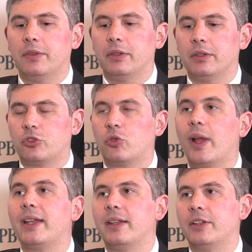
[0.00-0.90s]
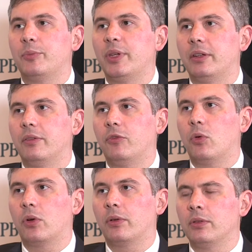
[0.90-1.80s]
The trend has been
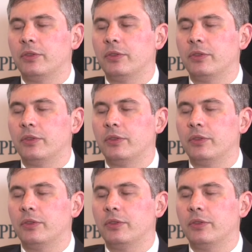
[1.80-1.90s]
for